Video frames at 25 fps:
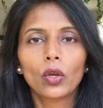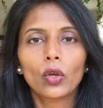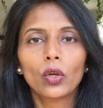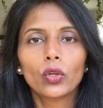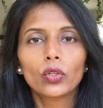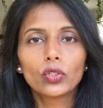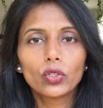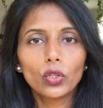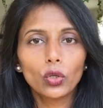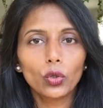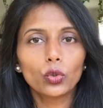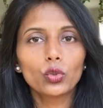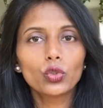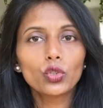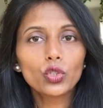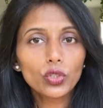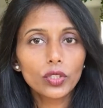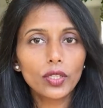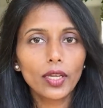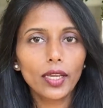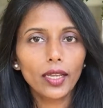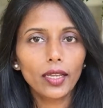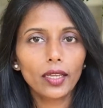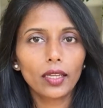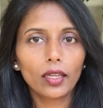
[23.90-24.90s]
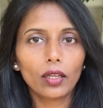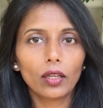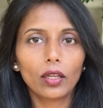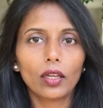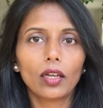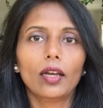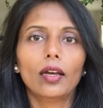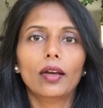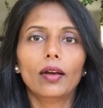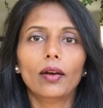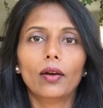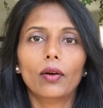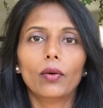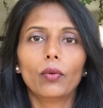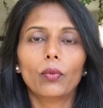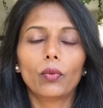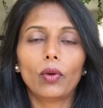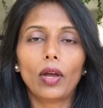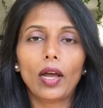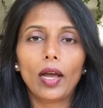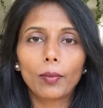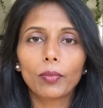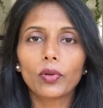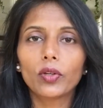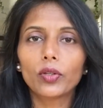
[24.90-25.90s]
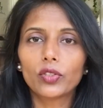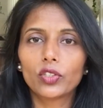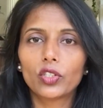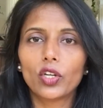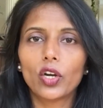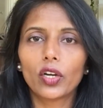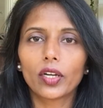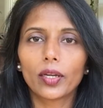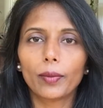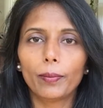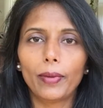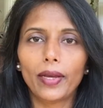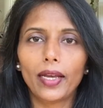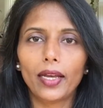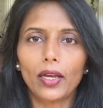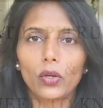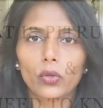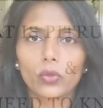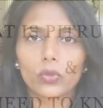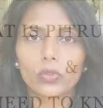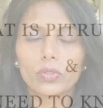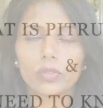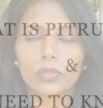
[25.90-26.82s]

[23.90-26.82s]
So today, I'm going to talk about